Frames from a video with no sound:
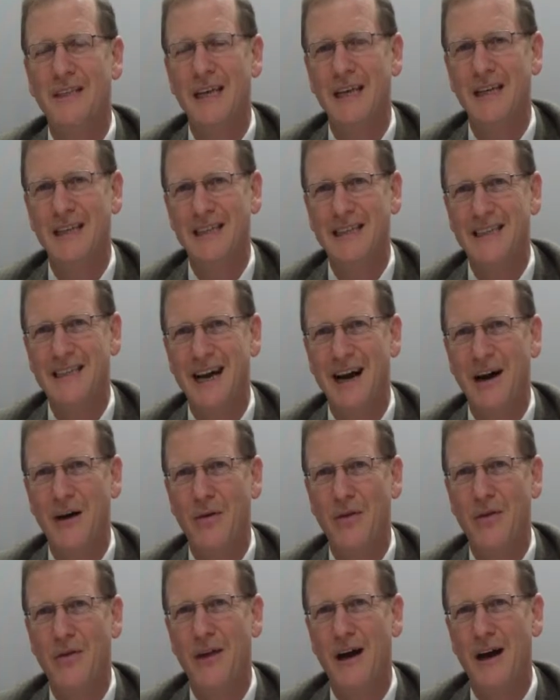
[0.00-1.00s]
and
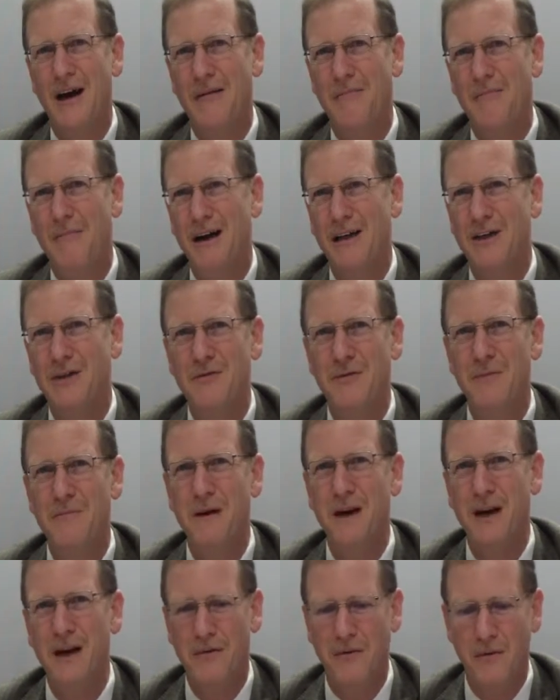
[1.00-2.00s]
south are much
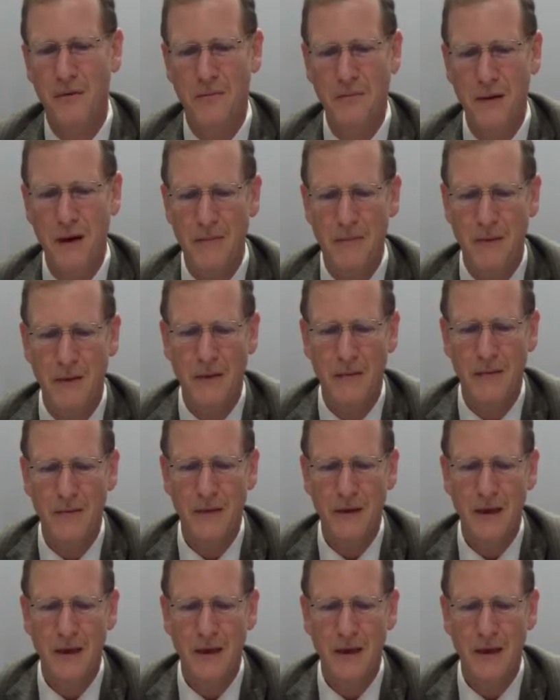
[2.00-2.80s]
familiar for people.